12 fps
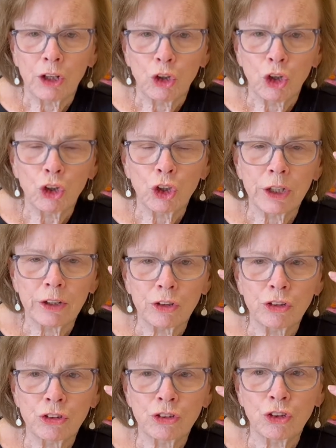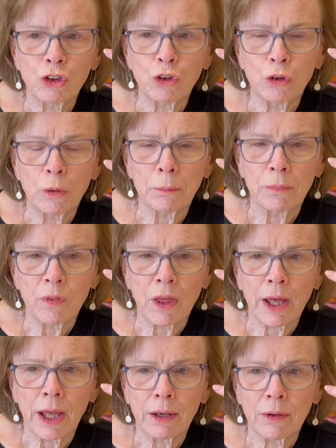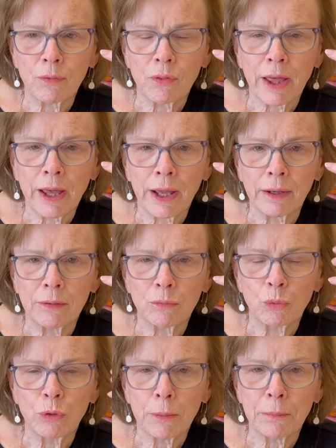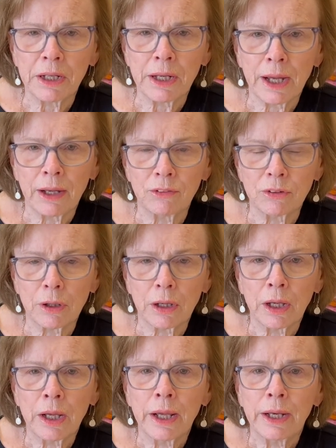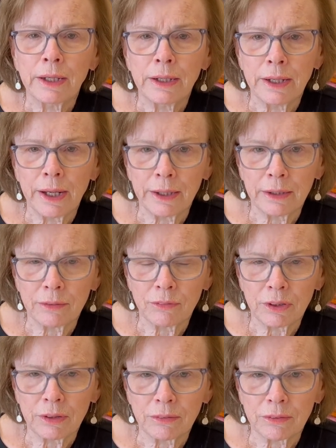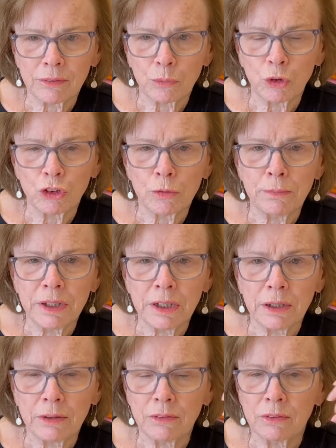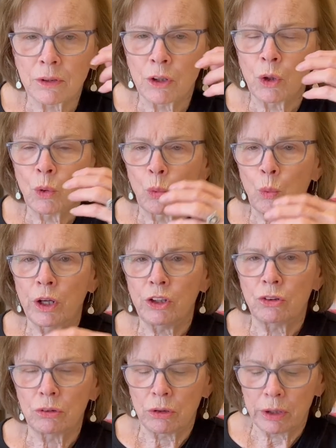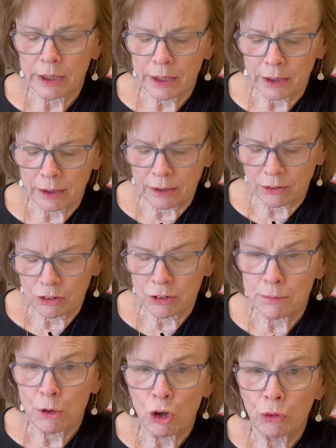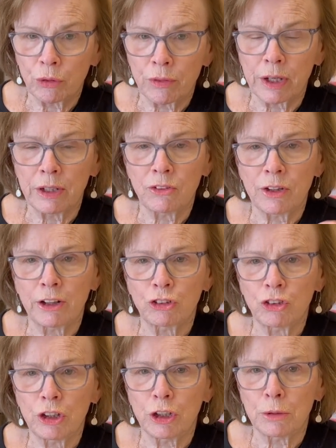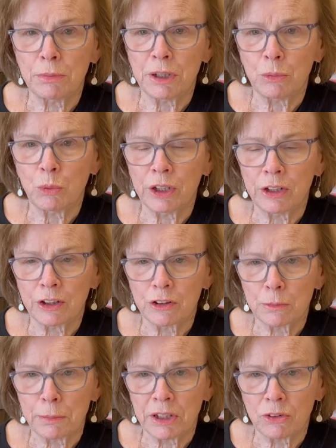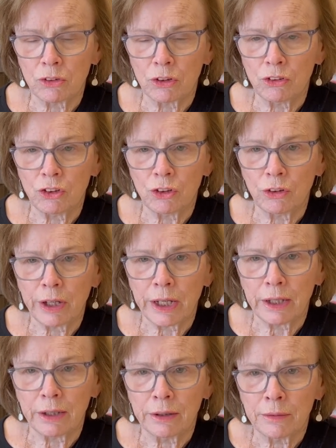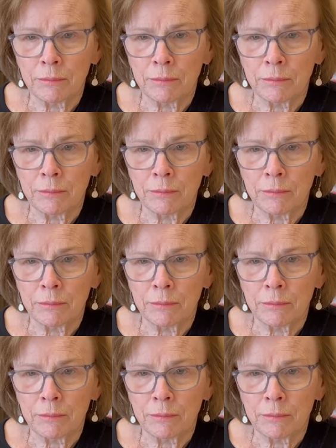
you're going to assume that that ribbing has negative ease, which means when you look at it, it's smaller than it's actually going to be when it expands onto your head.